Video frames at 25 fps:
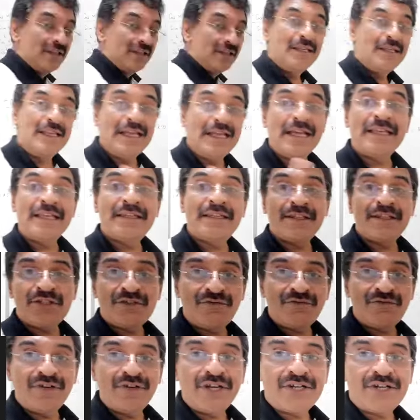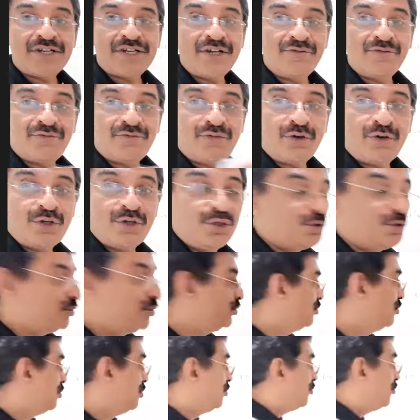latest version for you,
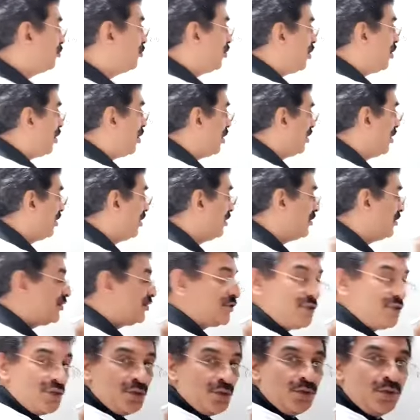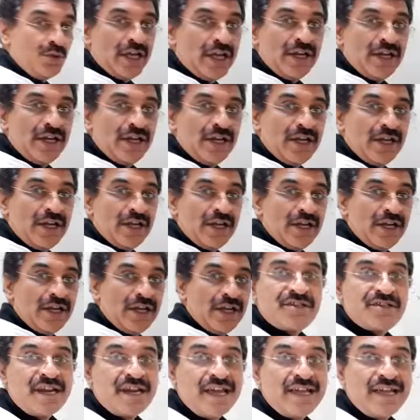all students
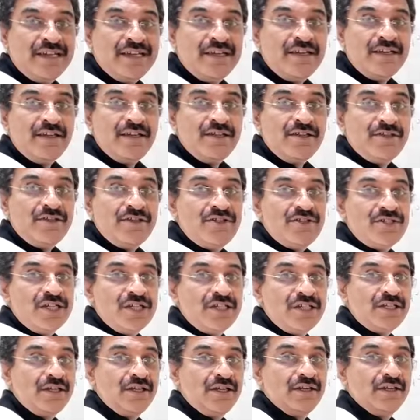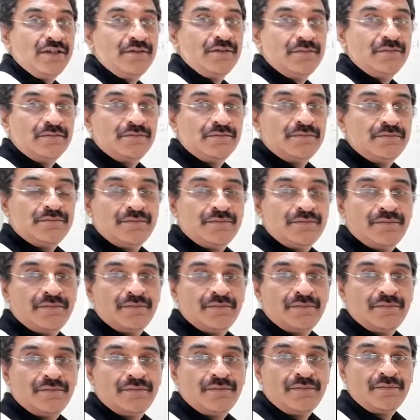try cheating.
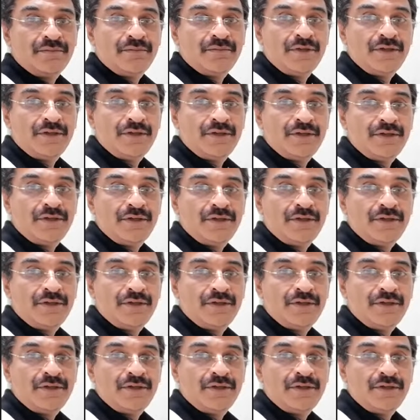Is it?